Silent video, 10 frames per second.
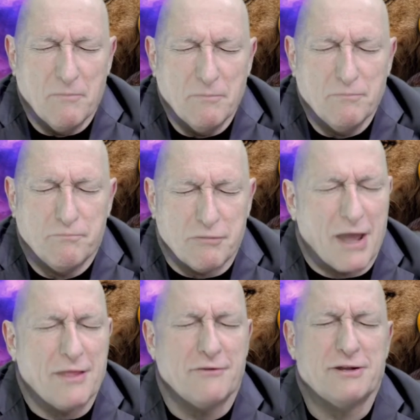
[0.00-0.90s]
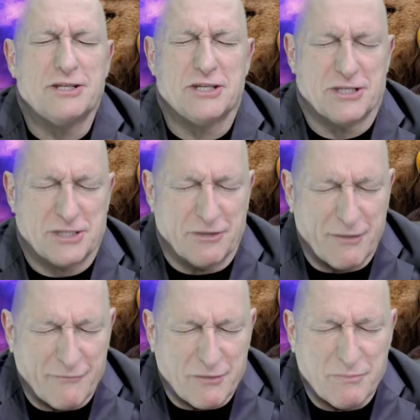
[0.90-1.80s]
brother and sister,
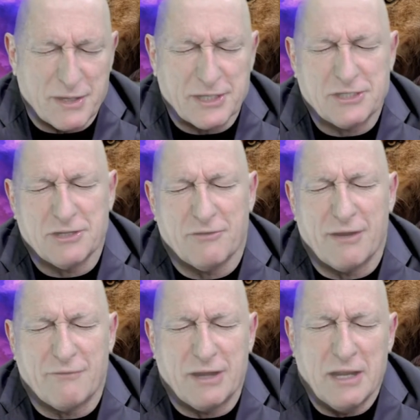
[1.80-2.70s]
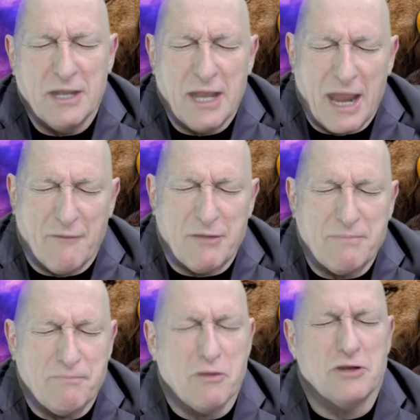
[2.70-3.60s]
every minister, every every
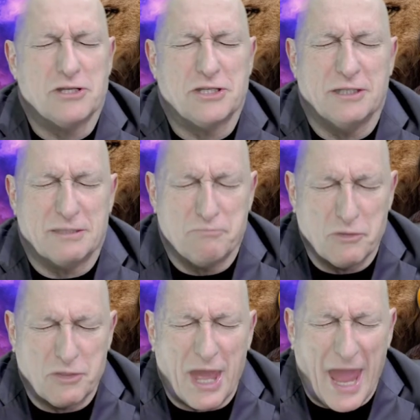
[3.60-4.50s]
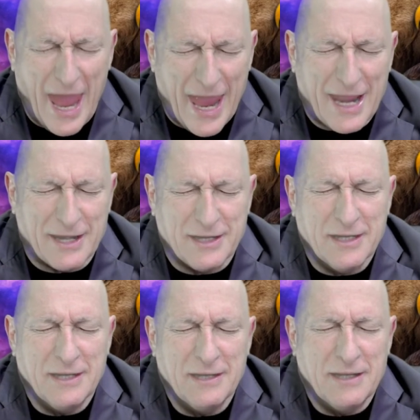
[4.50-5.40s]
person that's put their hand
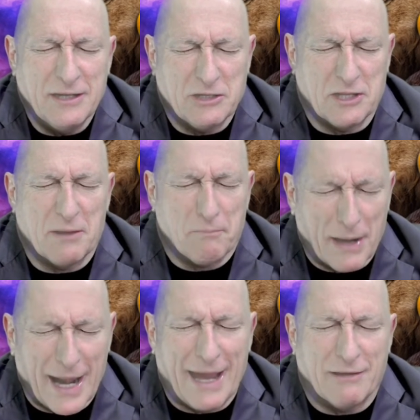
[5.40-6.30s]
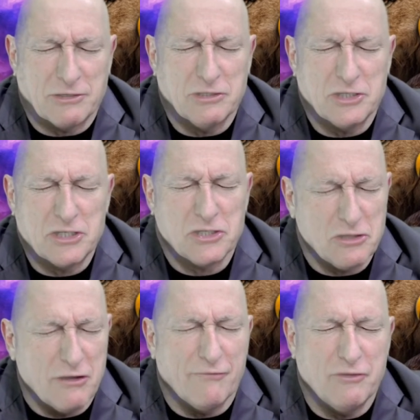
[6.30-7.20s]
to the plow to
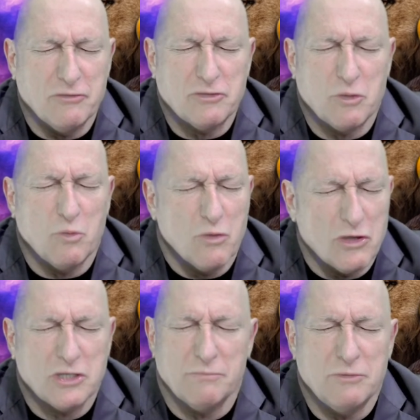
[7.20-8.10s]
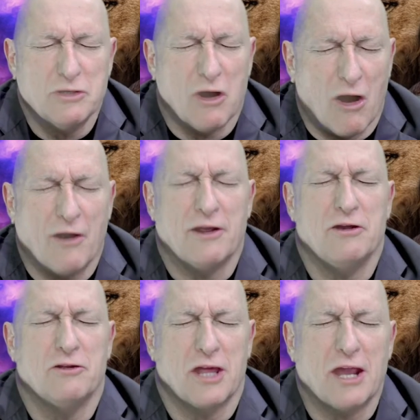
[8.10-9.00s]
serve you, to worship you, to honor
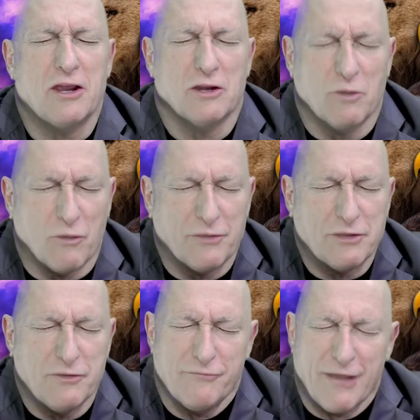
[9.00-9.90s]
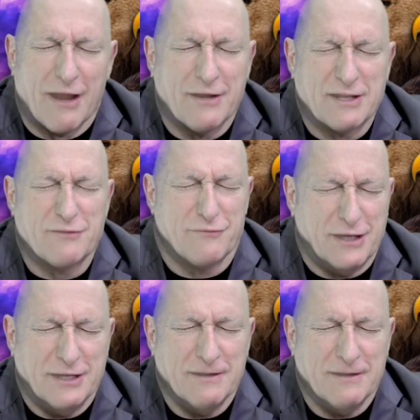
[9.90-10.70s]
you. Thank you, Lord, that you found us fit